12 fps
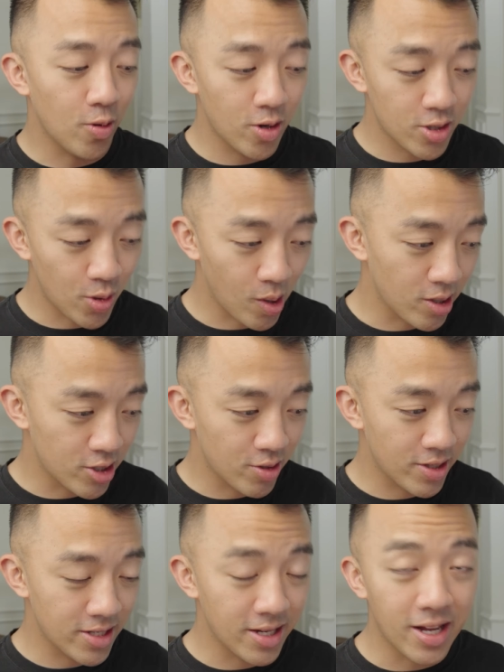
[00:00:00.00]
or your
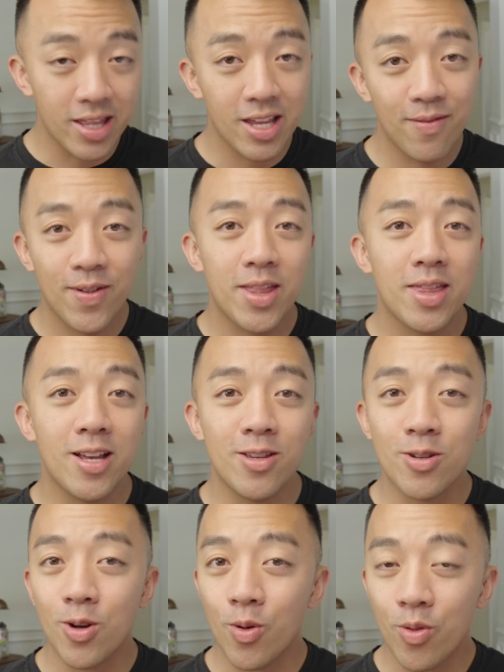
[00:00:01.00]
toiletries in the event that you
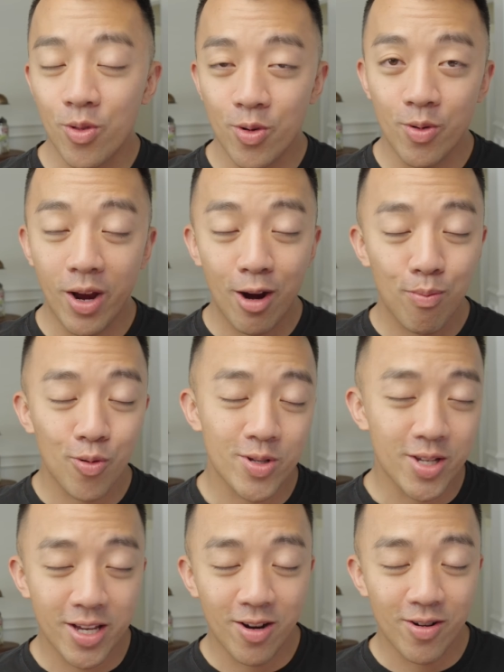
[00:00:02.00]
go through airport
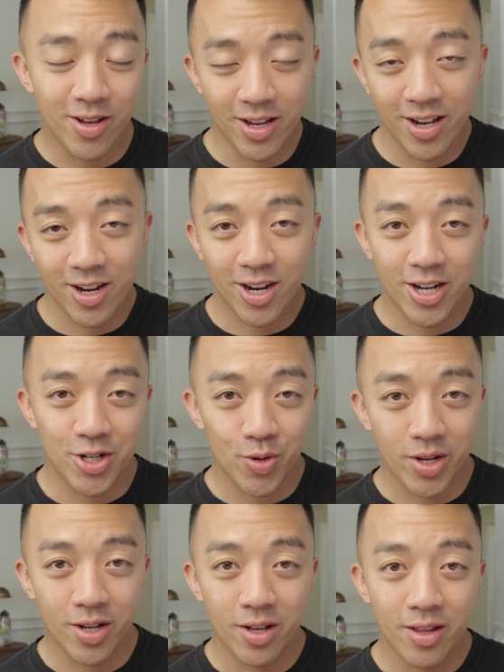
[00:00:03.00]
security in a
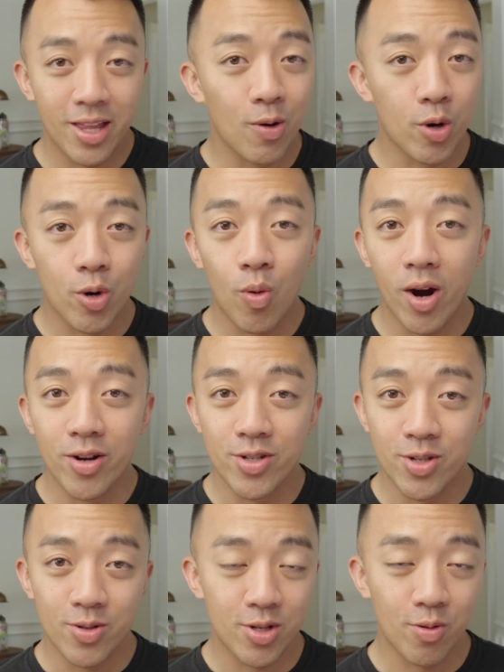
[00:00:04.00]
country that requires
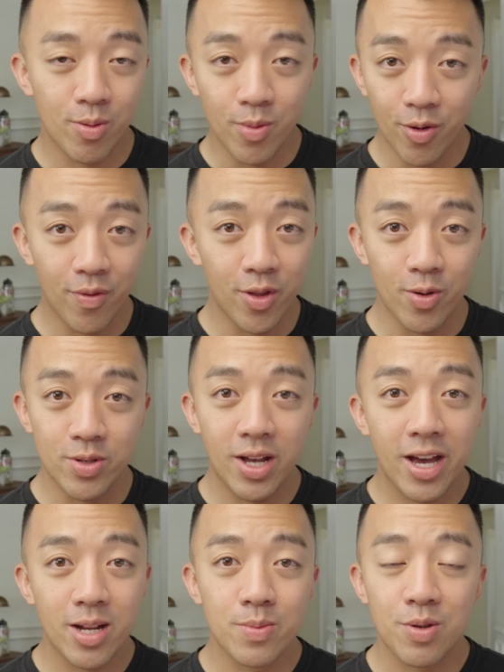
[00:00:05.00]
you to remove those
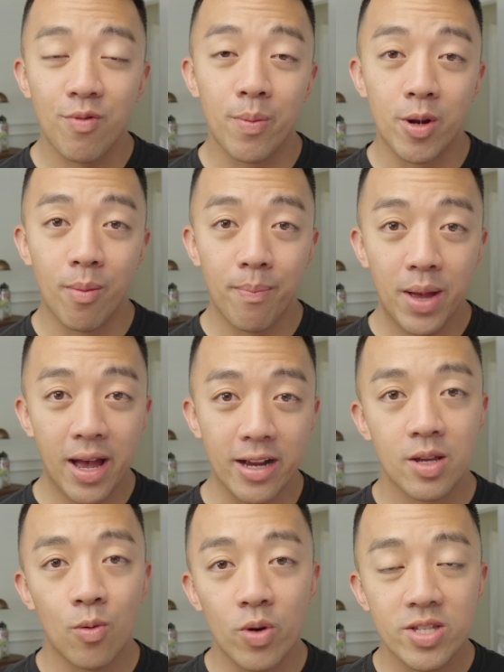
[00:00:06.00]
items from your bag.
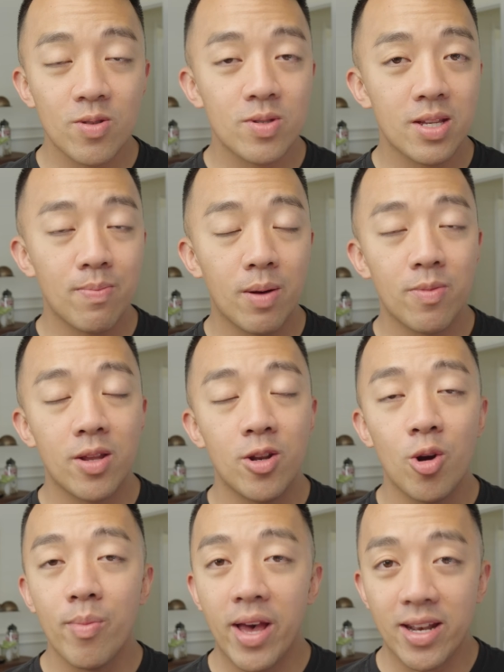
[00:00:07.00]
Once you zip up the
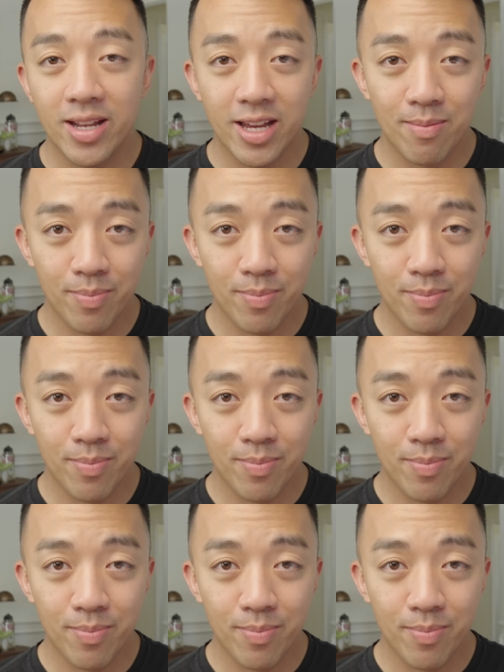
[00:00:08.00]
Nomad Lane